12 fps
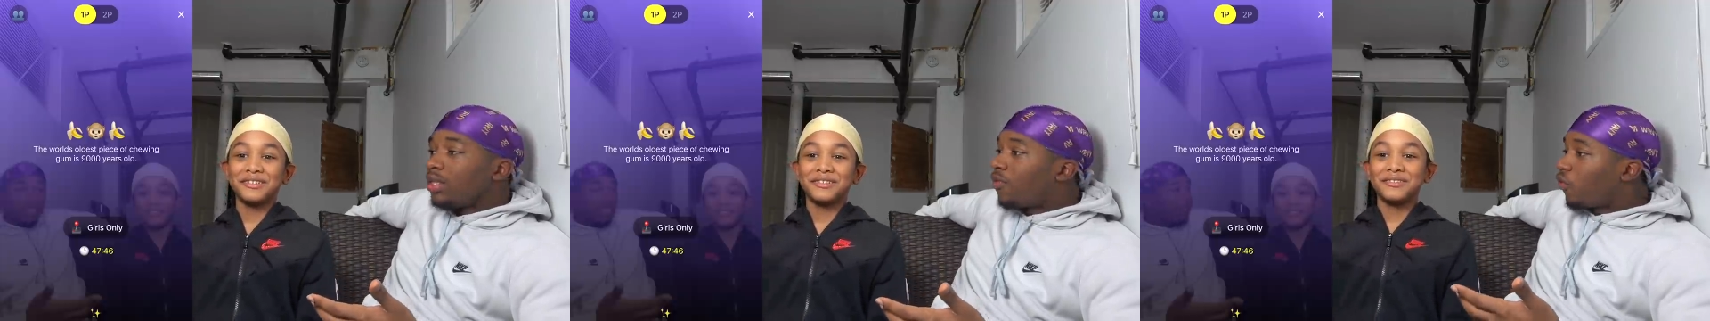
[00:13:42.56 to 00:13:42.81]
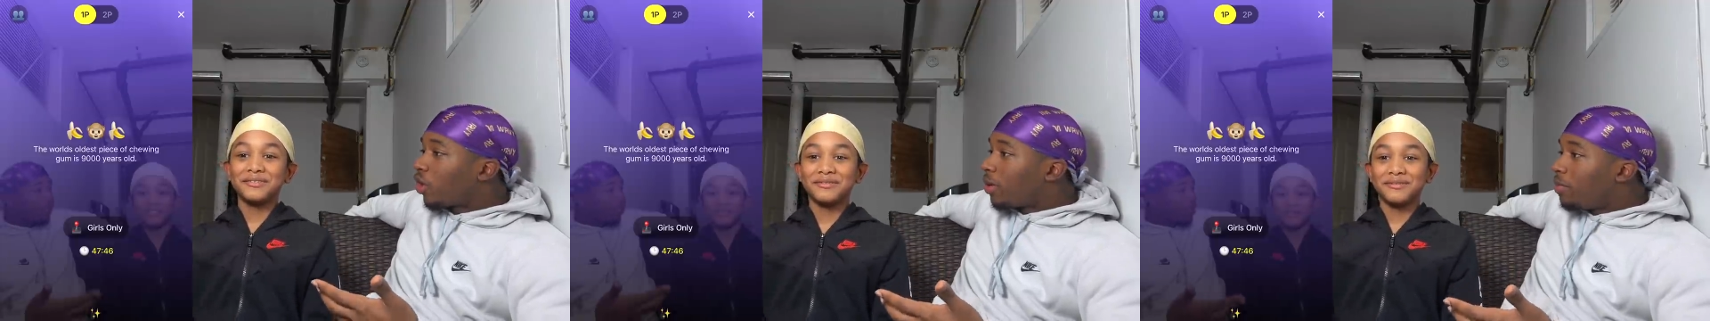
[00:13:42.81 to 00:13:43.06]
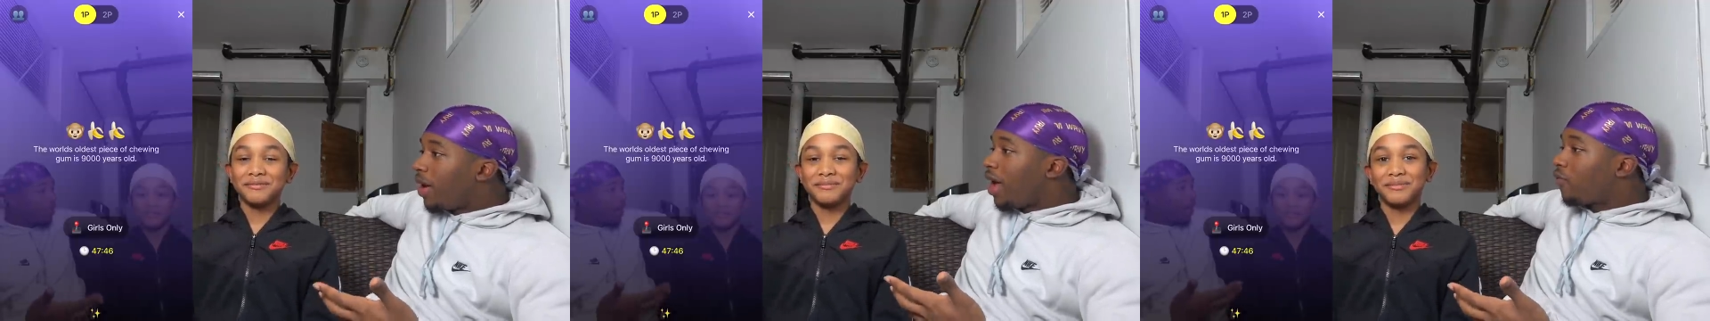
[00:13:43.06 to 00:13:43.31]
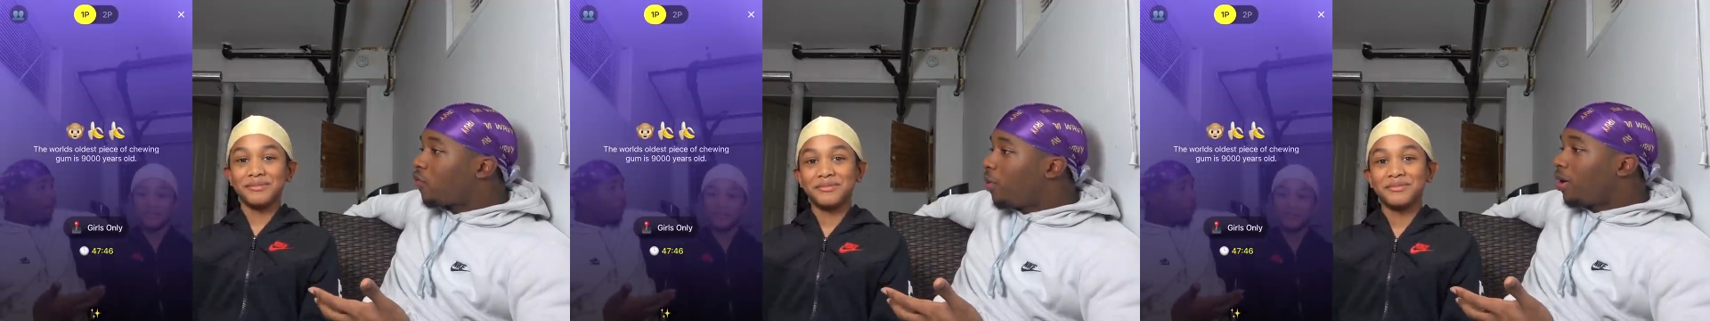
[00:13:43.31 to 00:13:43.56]
Speaker 1: in the freaking
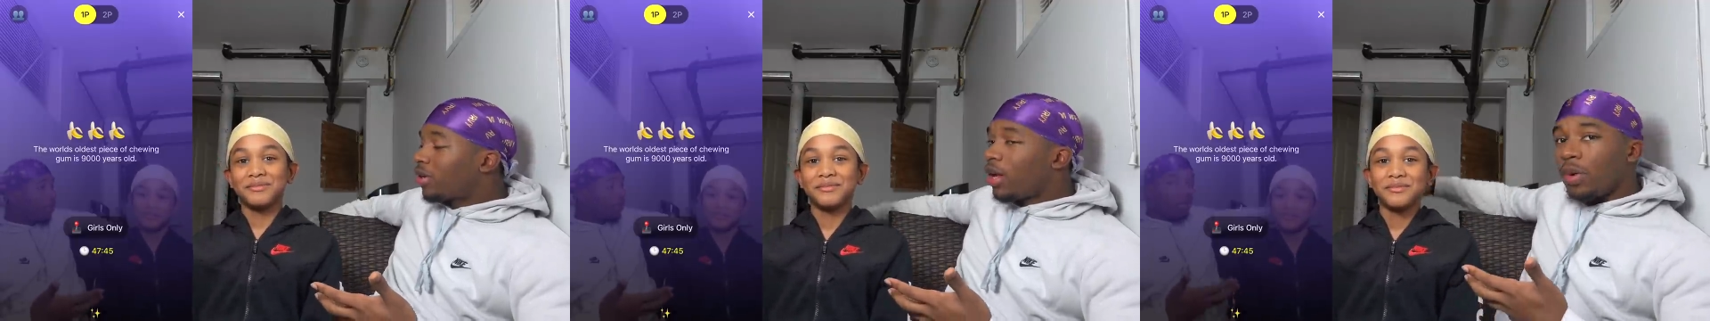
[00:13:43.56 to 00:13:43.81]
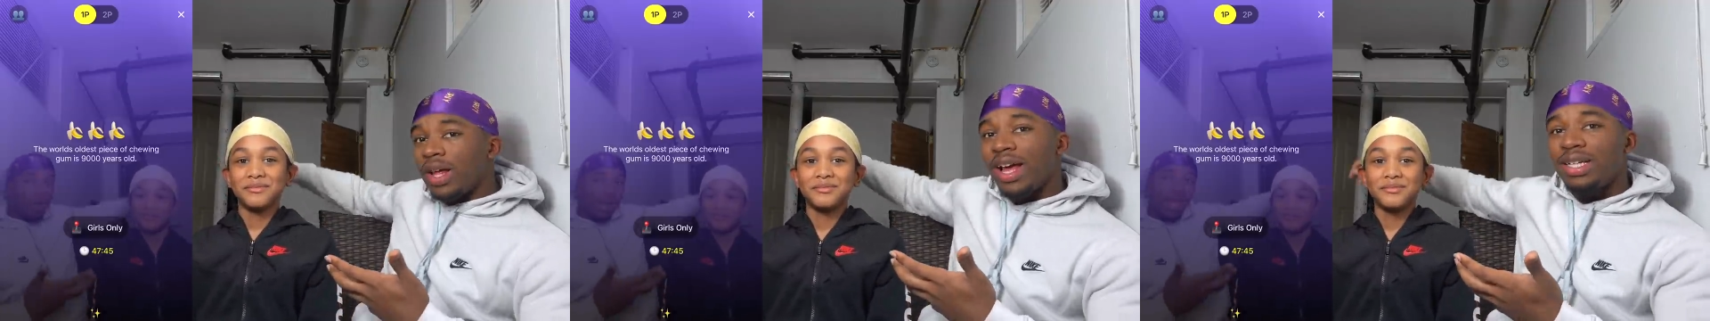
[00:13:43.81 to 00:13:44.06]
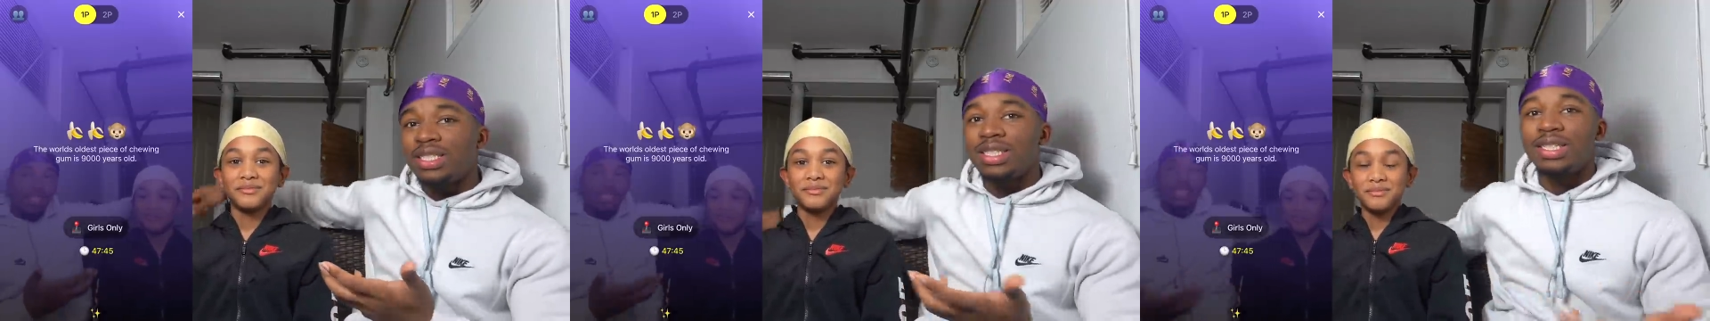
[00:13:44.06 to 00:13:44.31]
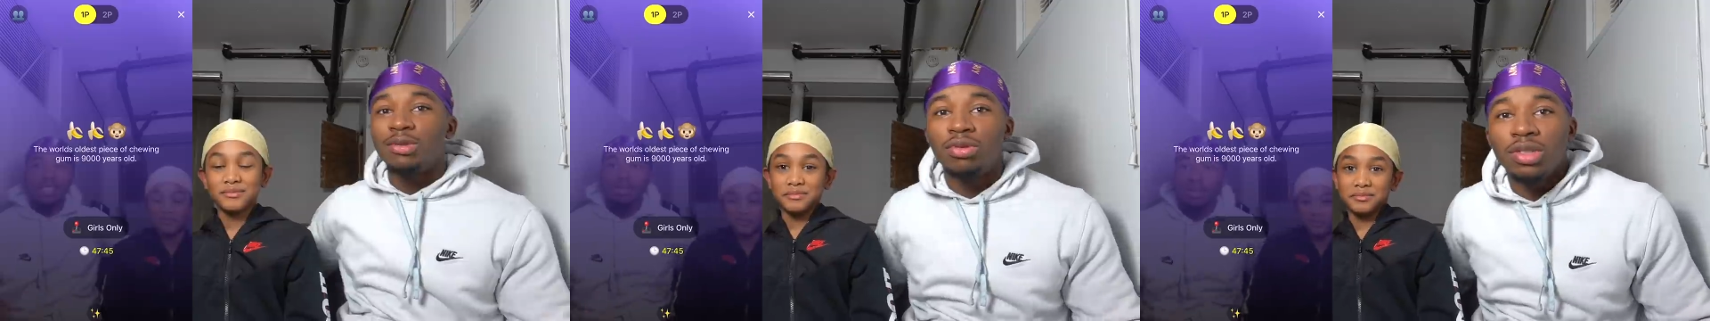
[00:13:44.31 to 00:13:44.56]
bathroom. I don't care what the heck she
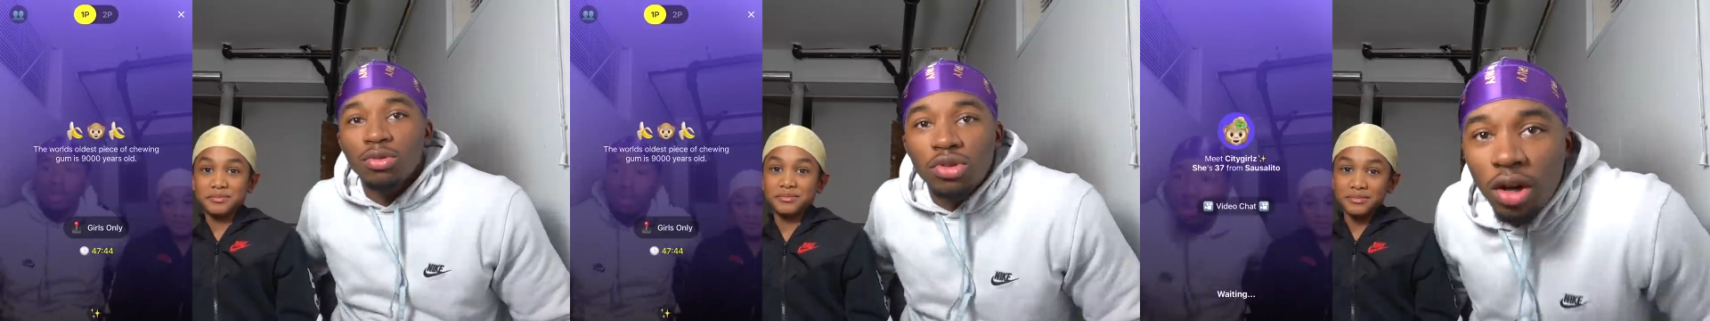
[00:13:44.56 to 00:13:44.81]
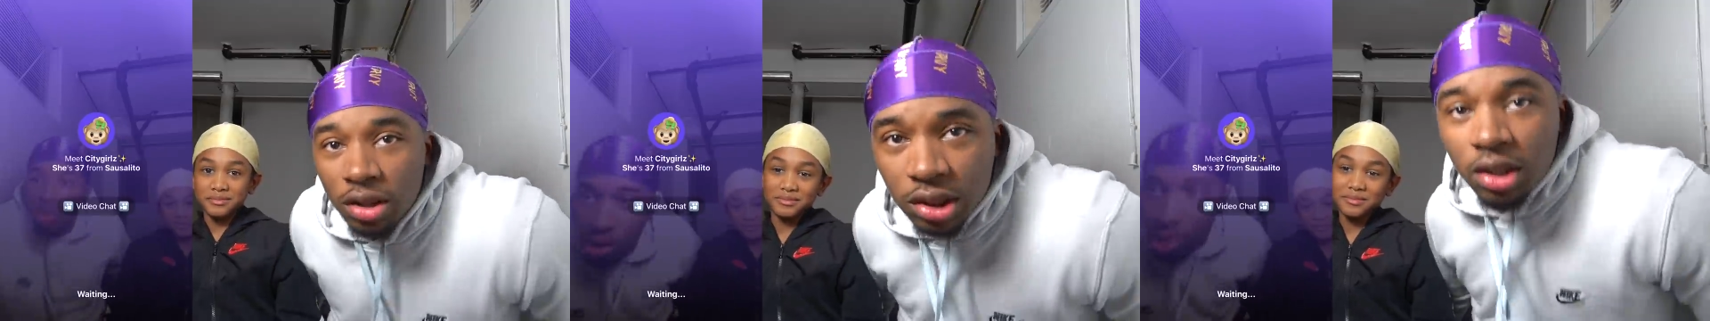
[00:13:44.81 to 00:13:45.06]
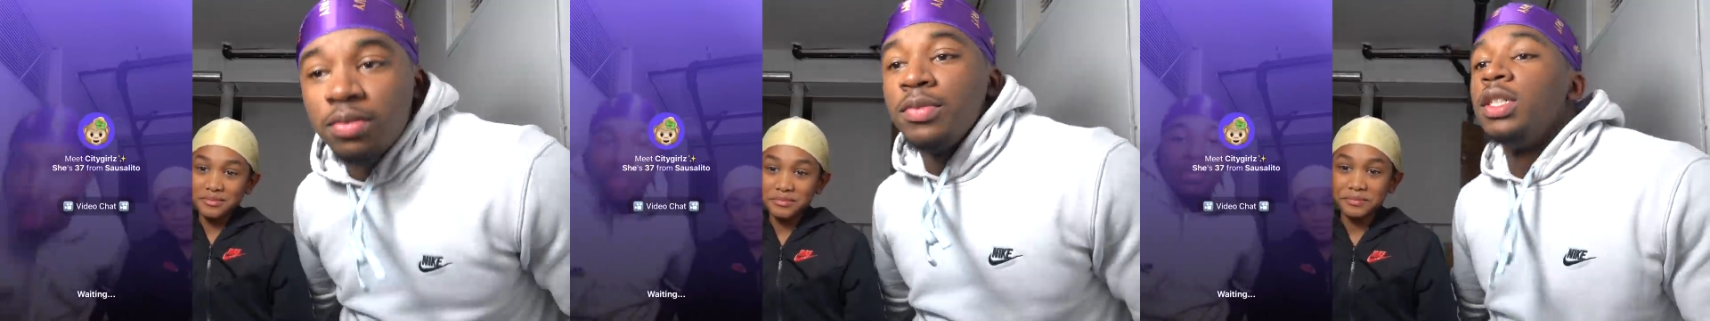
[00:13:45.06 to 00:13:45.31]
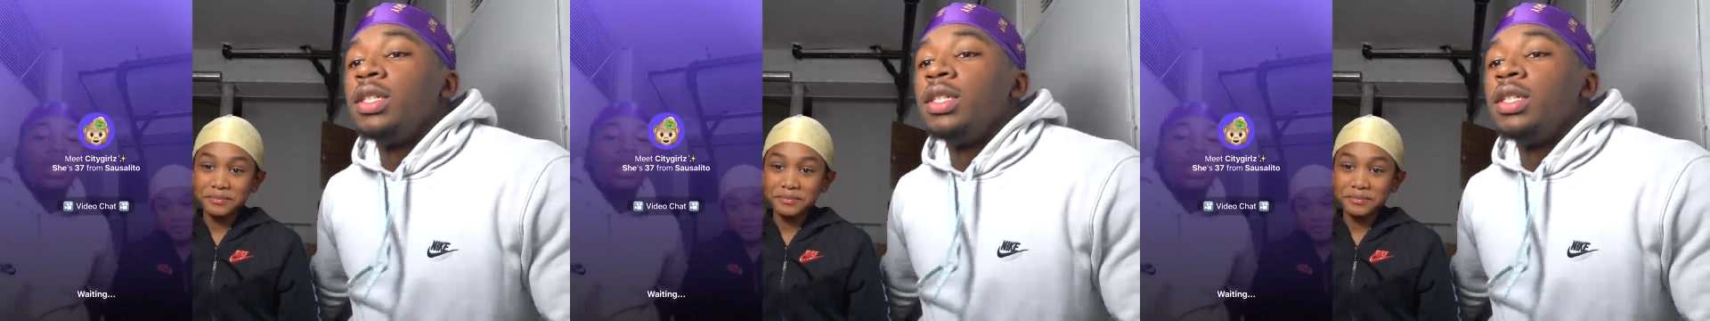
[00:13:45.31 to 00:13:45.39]
is. You still talk to her.